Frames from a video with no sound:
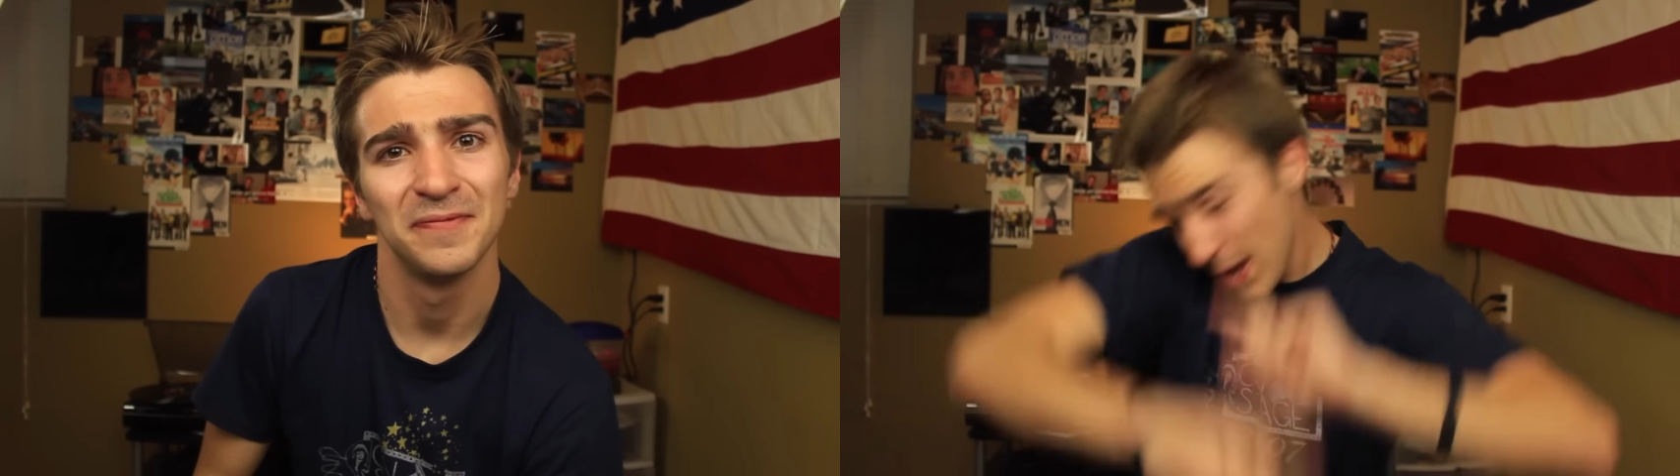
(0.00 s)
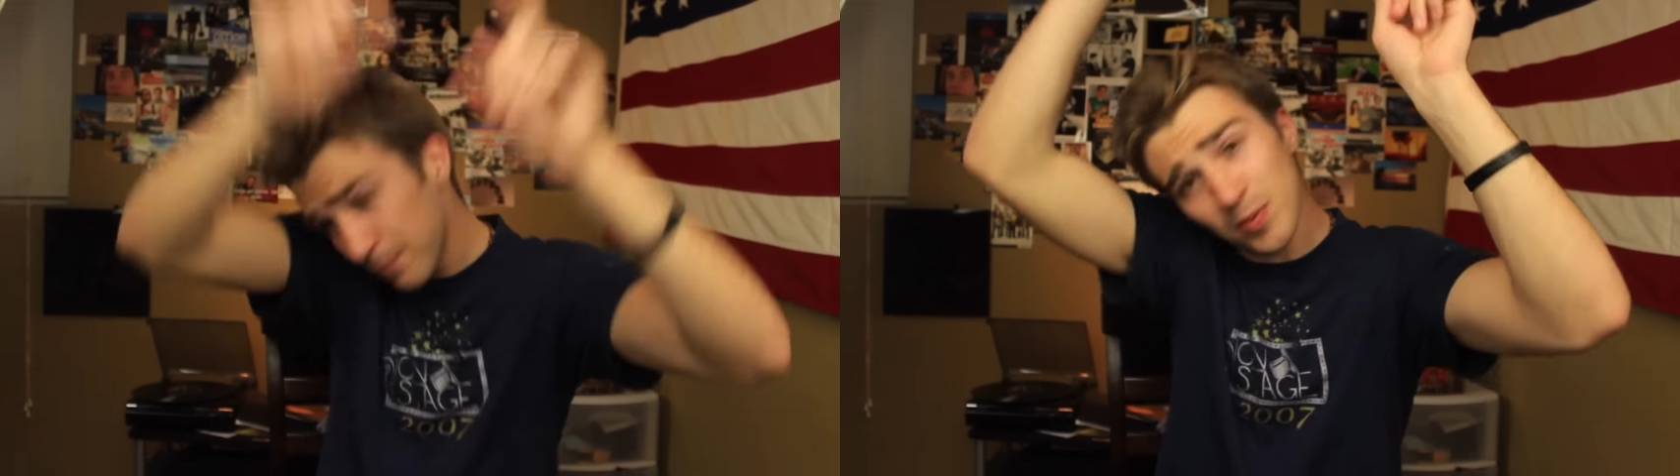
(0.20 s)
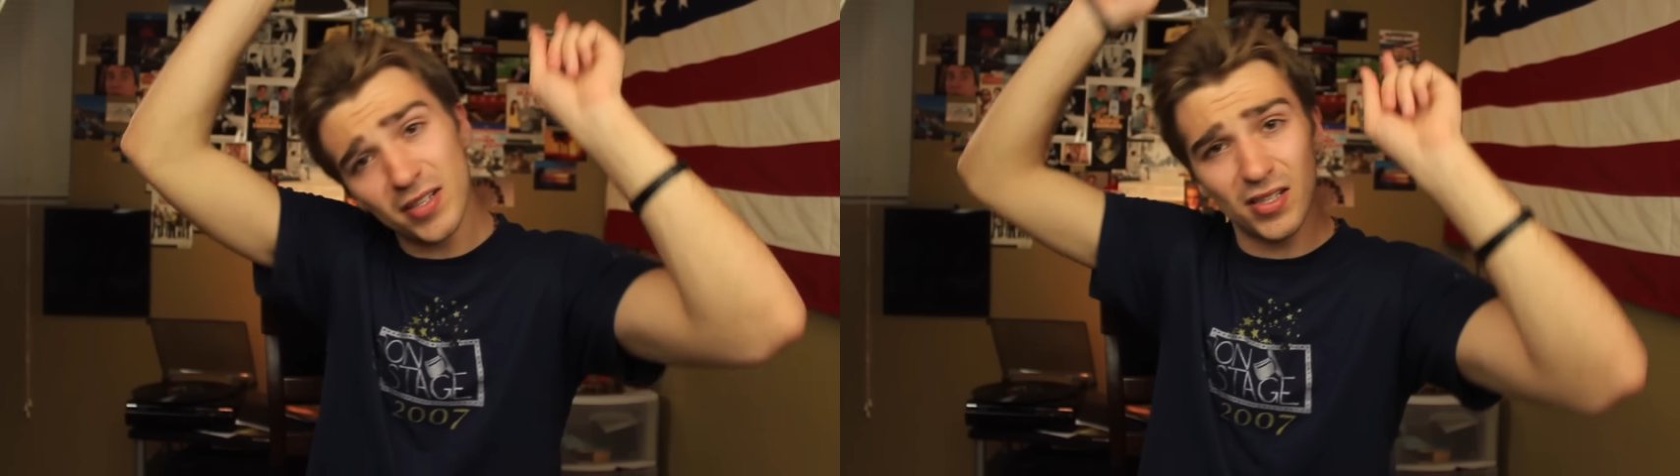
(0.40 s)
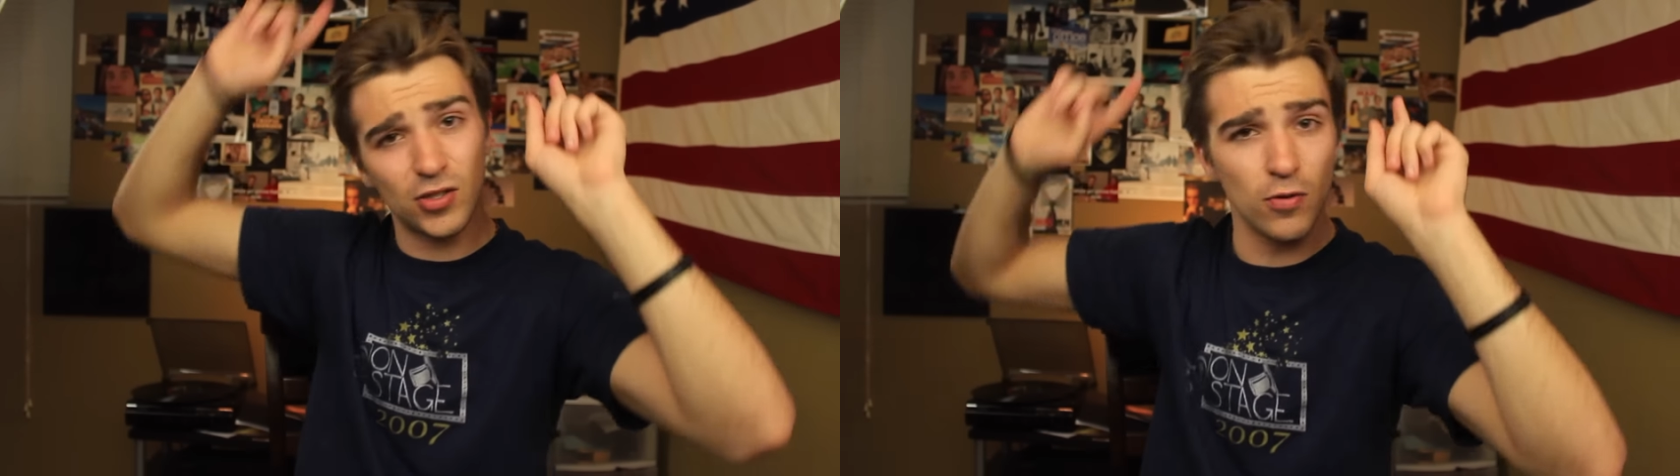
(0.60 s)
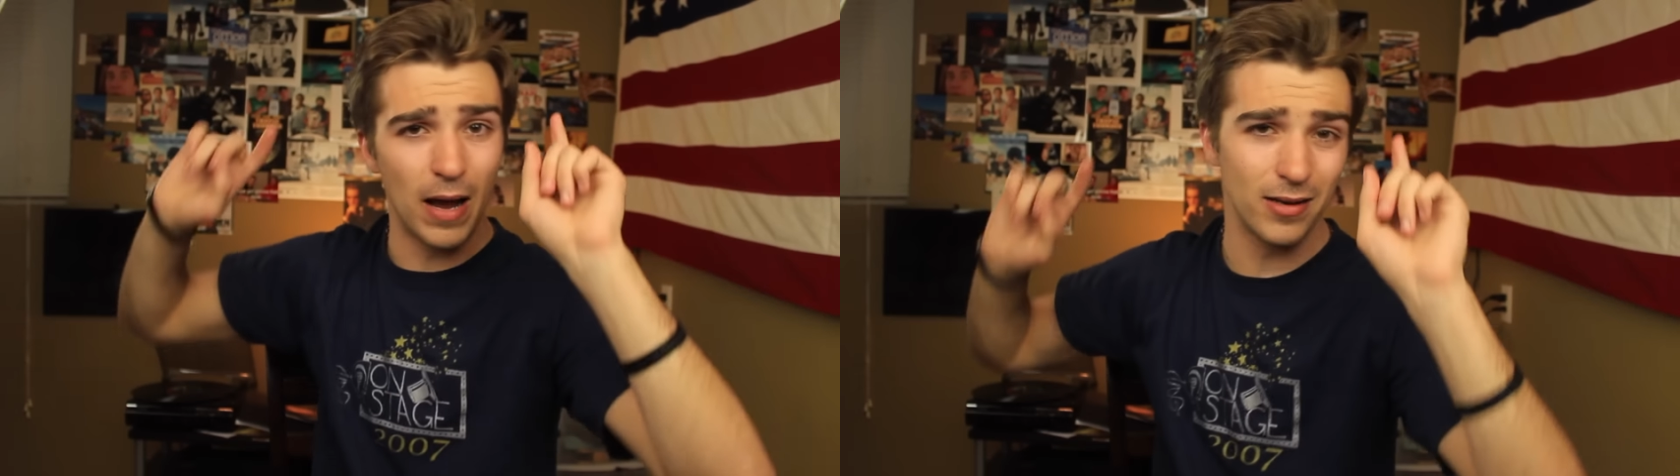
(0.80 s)
And that brings us
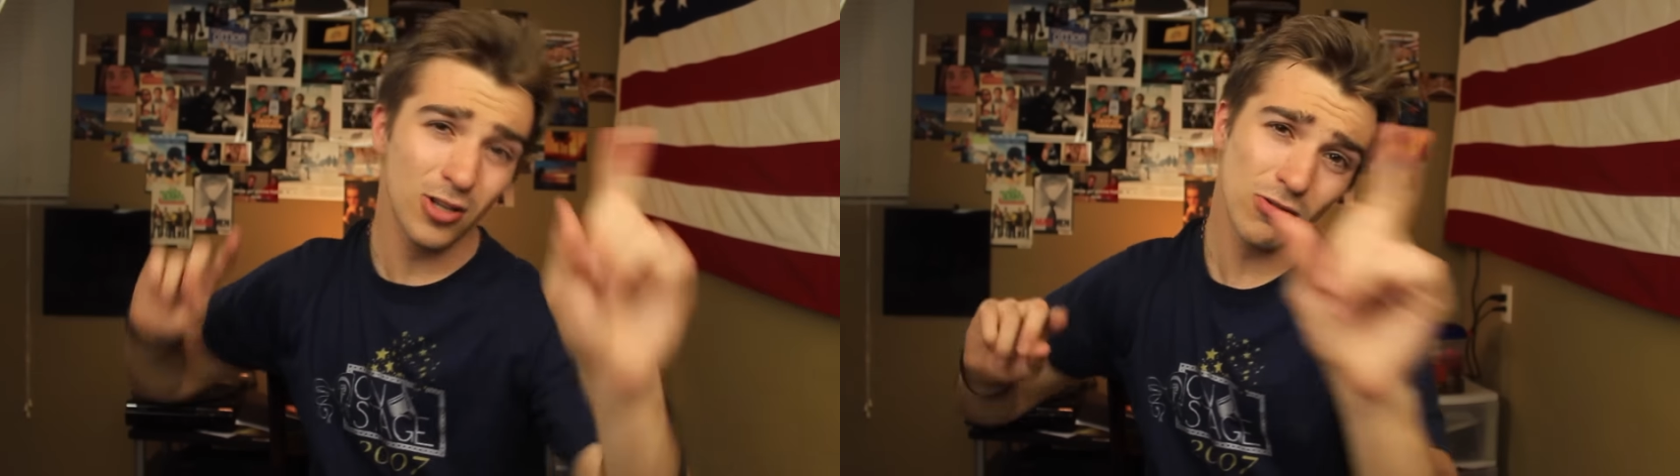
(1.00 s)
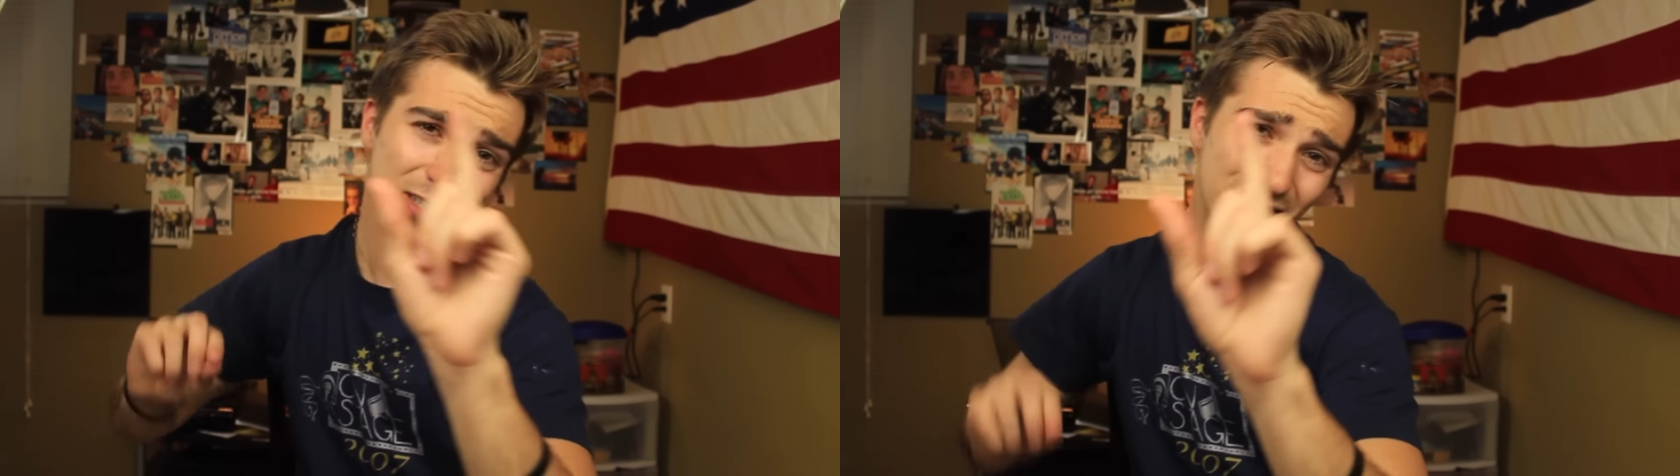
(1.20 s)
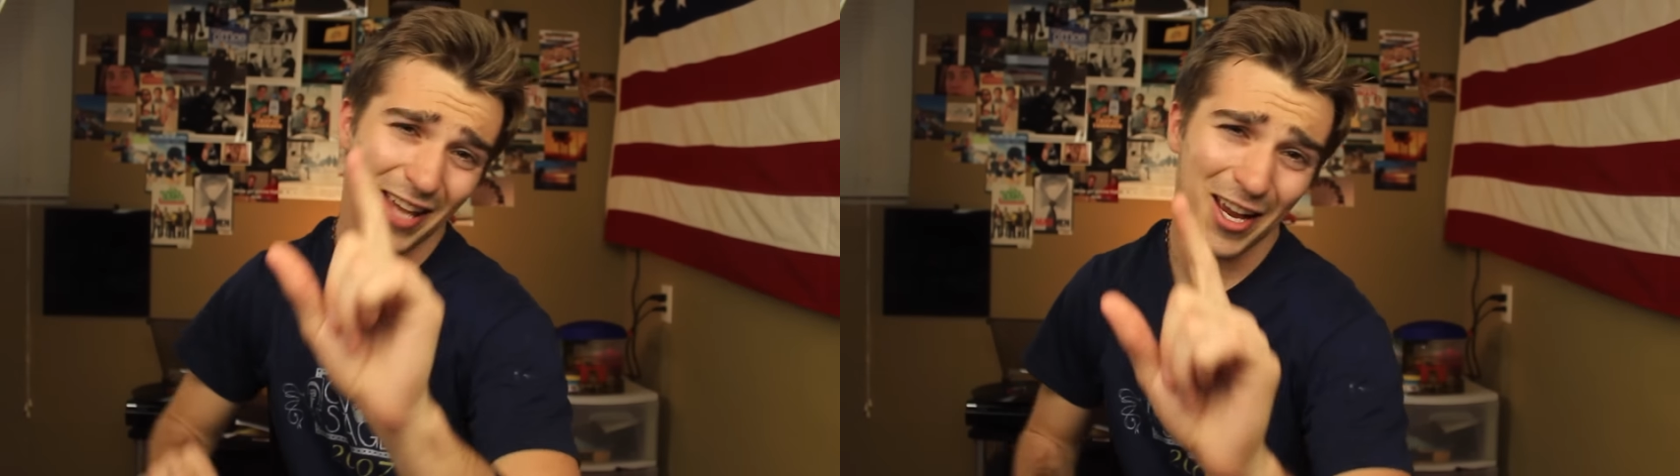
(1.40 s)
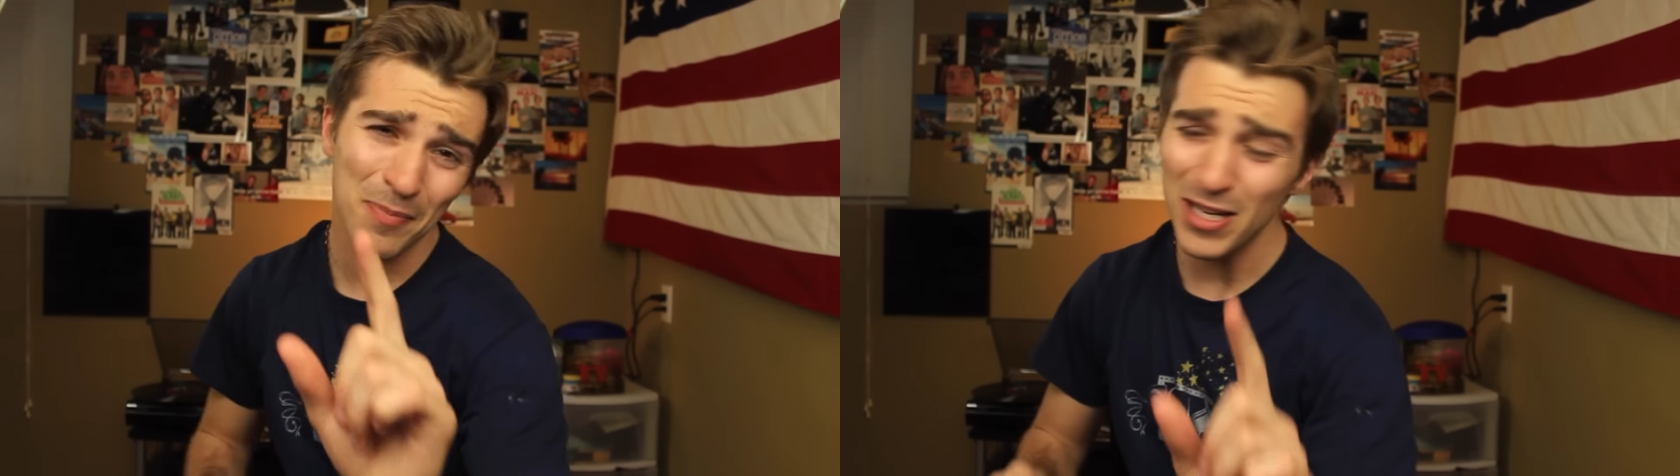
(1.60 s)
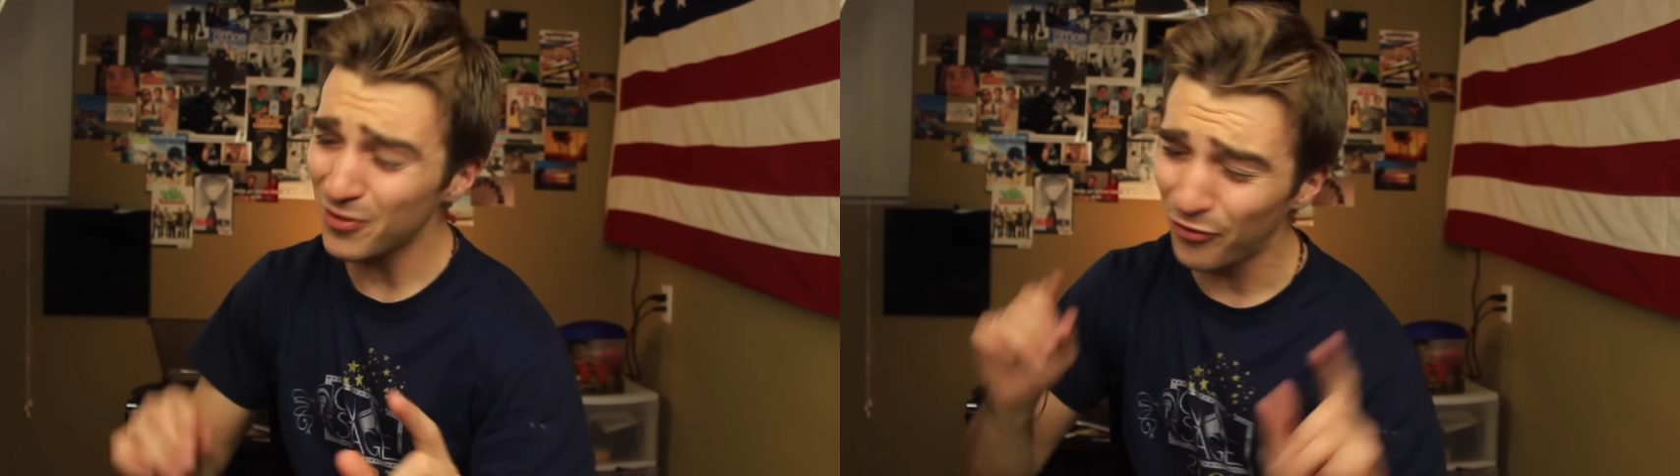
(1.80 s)
to my newest segment,